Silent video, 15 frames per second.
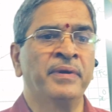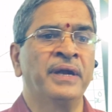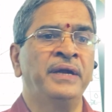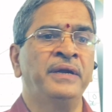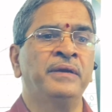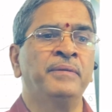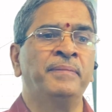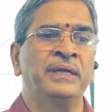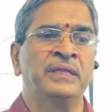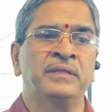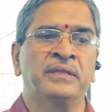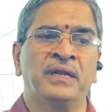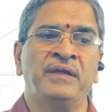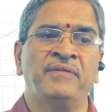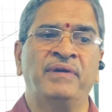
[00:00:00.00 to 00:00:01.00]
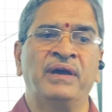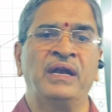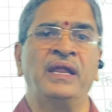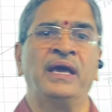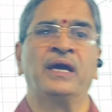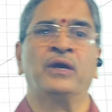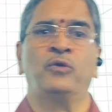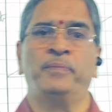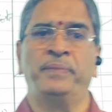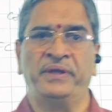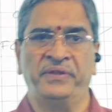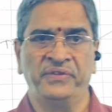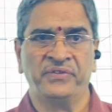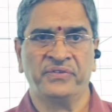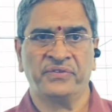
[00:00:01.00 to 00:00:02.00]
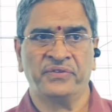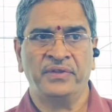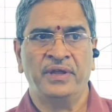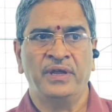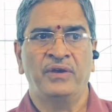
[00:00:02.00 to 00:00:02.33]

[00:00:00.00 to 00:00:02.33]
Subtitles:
rent monthly 1 lakh rupees